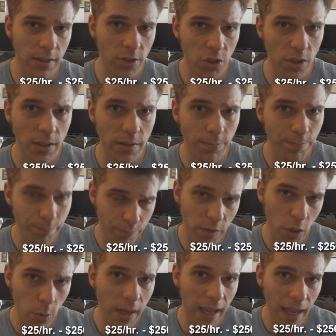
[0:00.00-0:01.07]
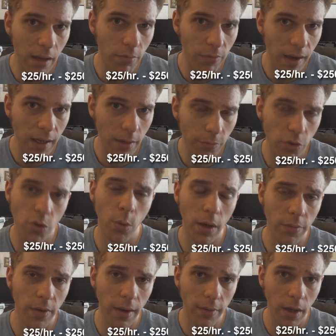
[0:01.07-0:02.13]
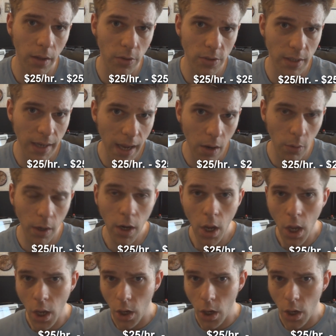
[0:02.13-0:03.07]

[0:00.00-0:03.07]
It's just you can find it for $25 an hour,